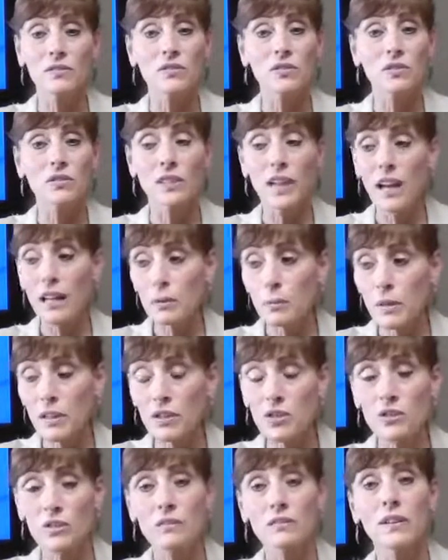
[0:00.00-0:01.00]
If you're not a
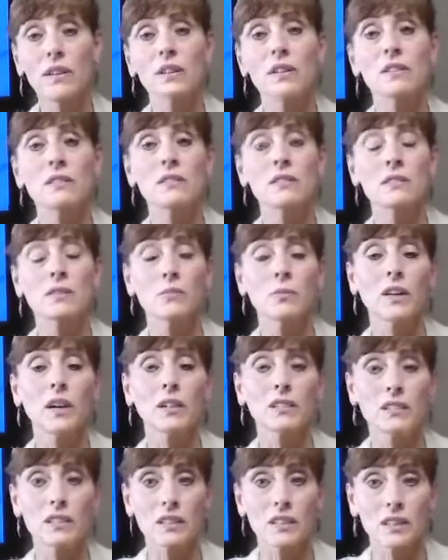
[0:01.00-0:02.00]
patient of ours, we
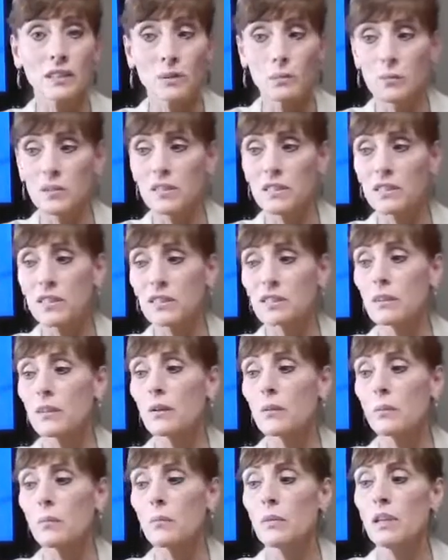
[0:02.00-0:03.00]
are setting up a
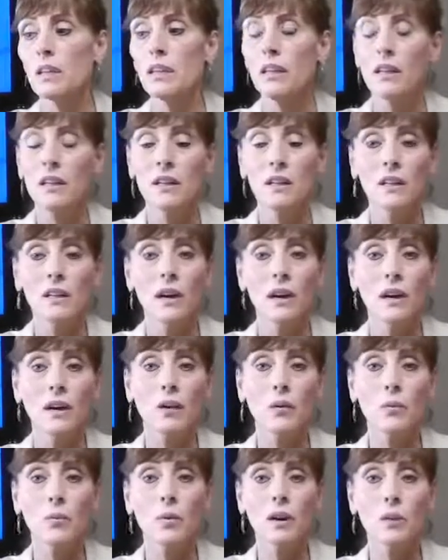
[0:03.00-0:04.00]
system
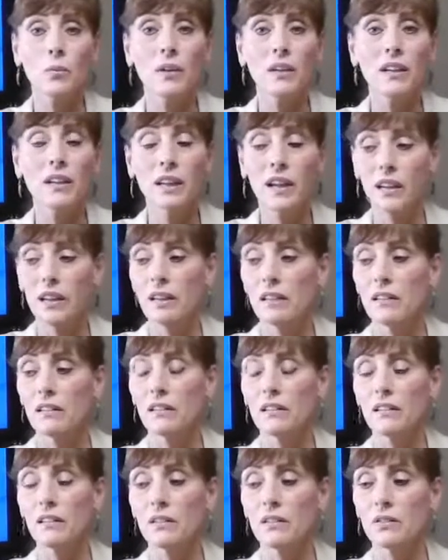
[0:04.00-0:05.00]
uh, where we
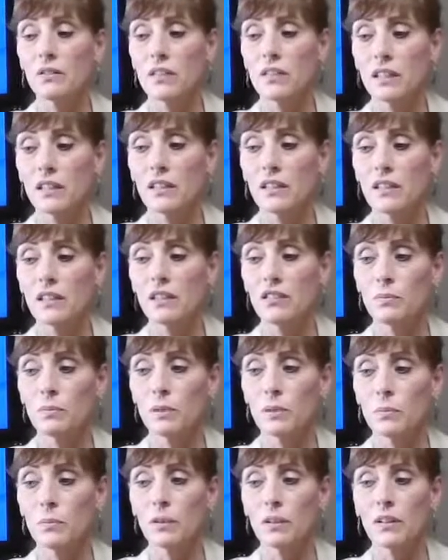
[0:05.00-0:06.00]
can, you know, take care of
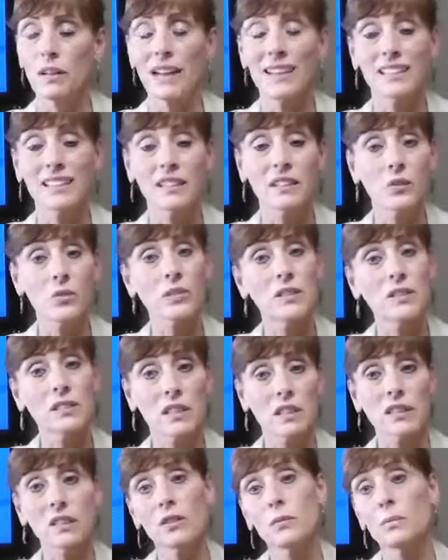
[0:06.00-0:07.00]
people. I can only
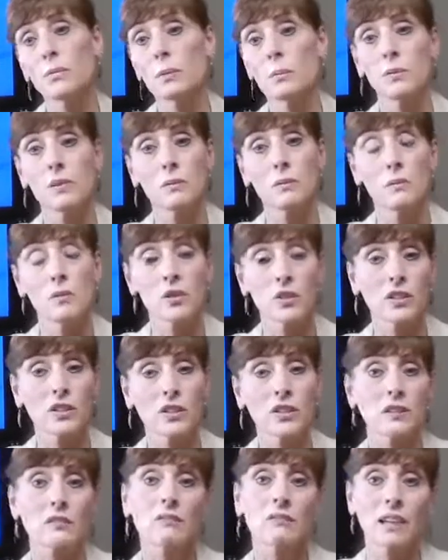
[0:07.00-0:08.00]
take care of people in
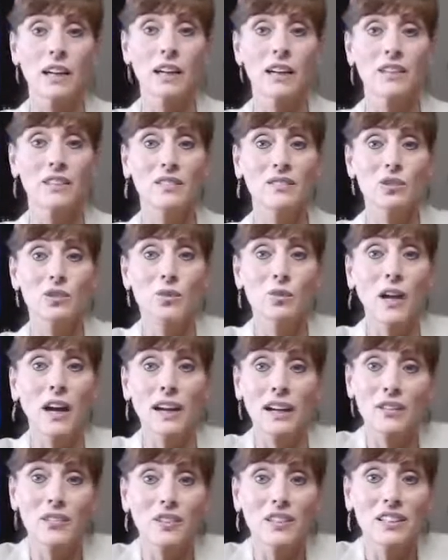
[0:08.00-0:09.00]
Michigan. I do
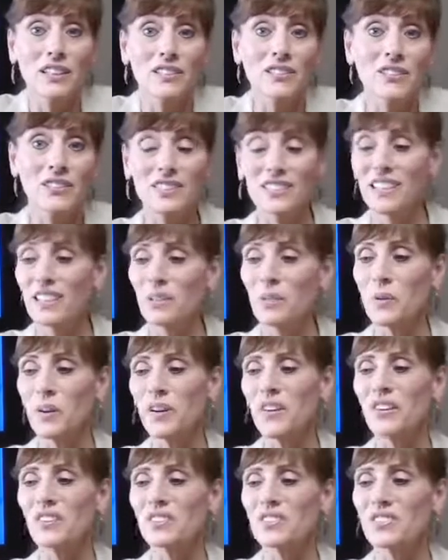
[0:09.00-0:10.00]
not have a license
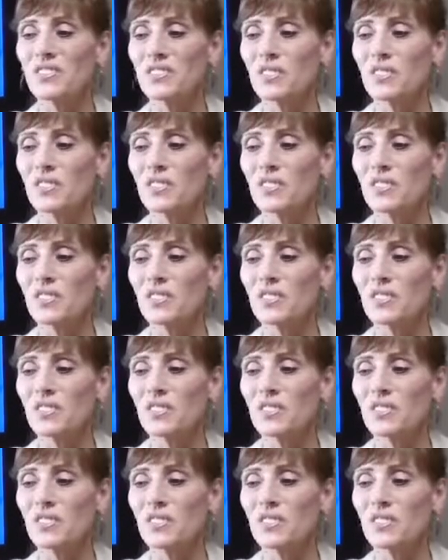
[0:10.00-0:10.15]
anywhere else.